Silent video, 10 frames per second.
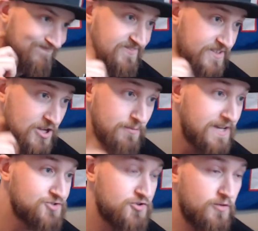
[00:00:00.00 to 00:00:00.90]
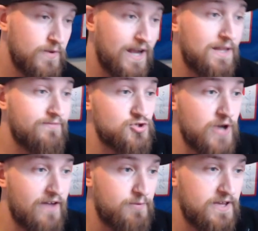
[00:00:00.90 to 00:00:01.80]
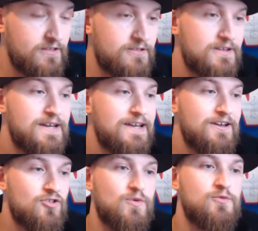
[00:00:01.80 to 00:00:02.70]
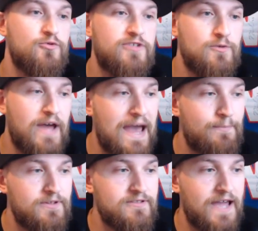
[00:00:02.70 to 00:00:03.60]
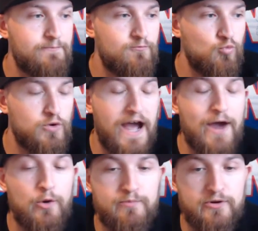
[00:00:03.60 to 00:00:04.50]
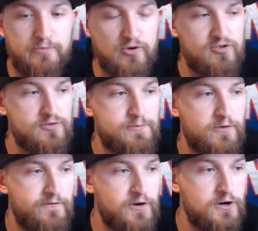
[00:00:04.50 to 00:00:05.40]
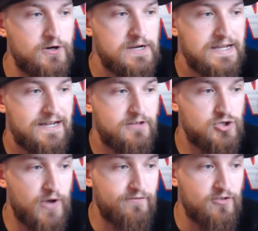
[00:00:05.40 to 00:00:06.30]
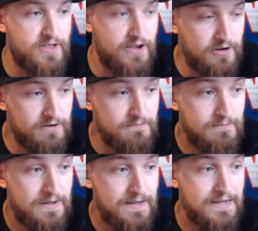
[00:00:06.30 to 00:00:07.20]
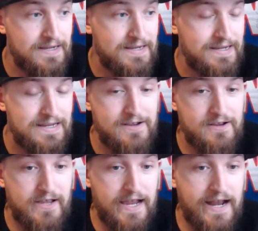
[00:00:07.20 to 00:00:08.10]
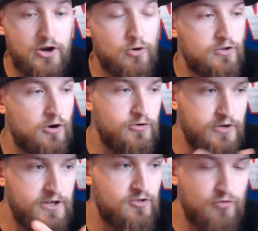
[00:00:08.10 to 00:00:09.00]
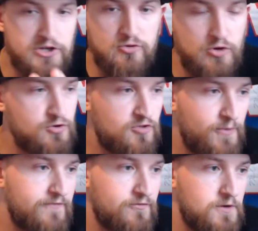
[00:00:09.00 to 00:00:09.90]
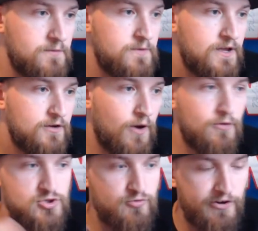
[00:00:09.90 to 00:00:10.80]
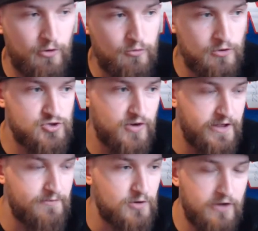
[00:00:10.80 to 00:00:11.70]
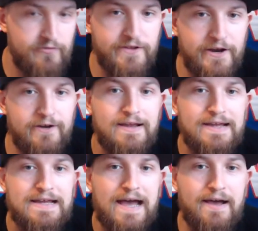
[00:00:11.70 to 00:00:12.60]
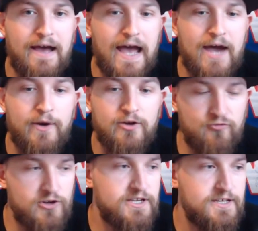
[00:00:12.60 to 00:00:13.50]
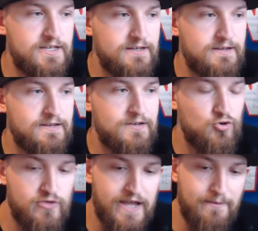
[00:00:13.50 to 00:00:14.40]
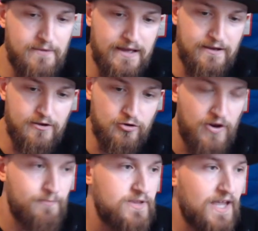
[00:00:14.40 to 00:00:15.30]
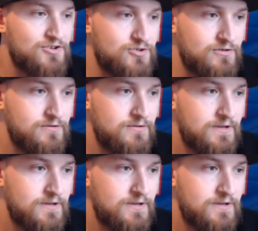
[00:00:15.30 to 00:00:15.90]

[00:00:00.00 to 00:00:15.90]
this is going to be interesting. We got 11 draft picks, so we will see what happens. I would personally prefer to draft a center. And I know, he's a rookie. What do you expect from him? Wouldn't you rather have McGovern there? I want a rookie who's got great potential